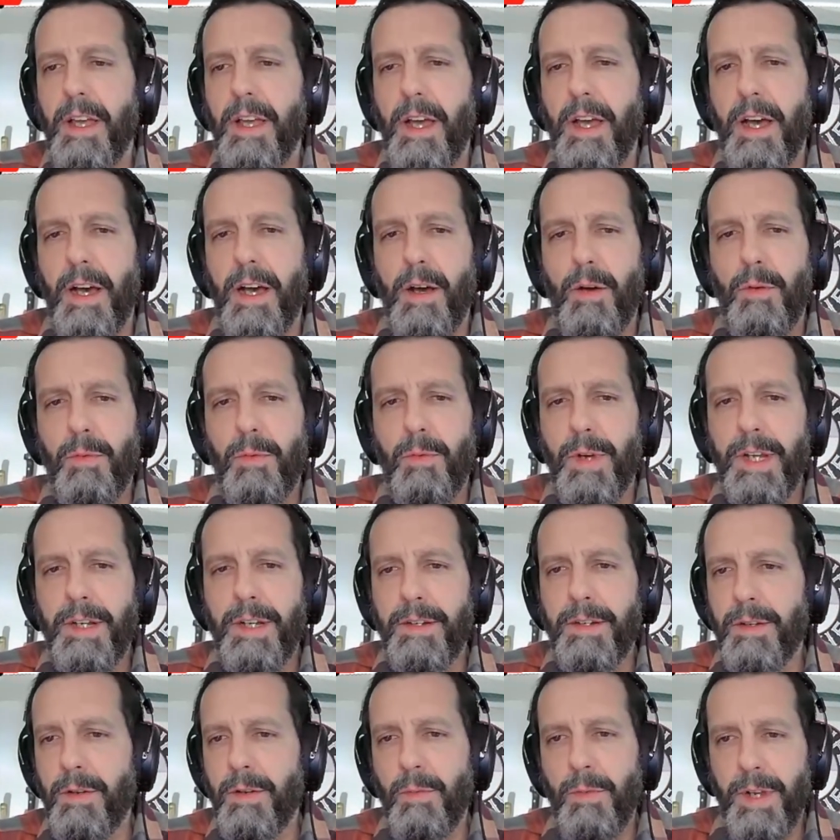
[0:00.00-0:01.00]
uh,
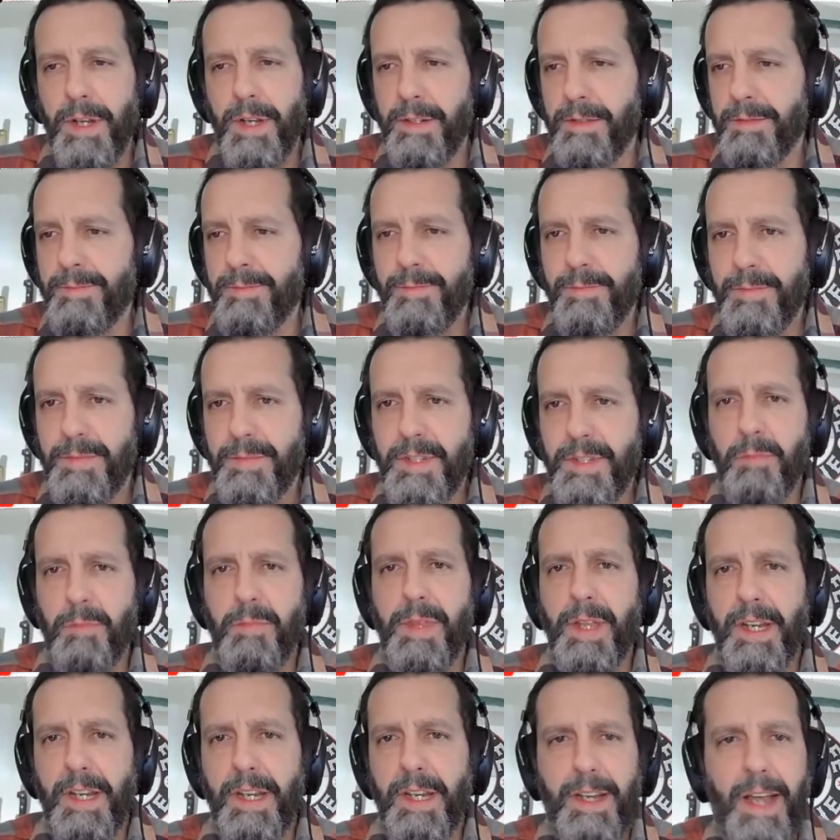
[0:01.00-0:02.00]
when when
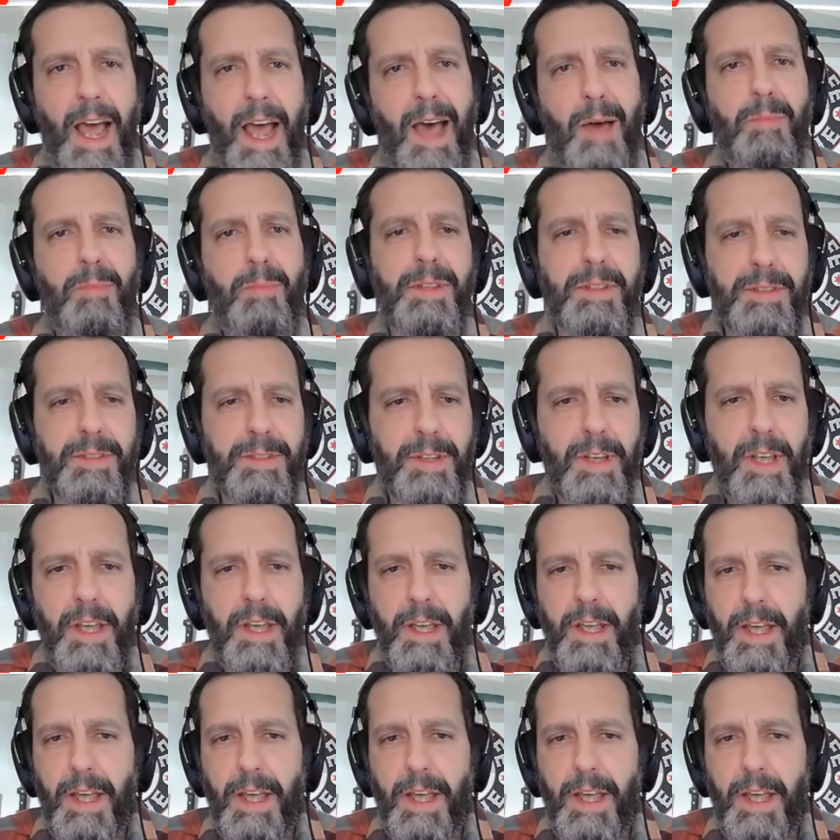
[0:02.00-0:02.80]
something happens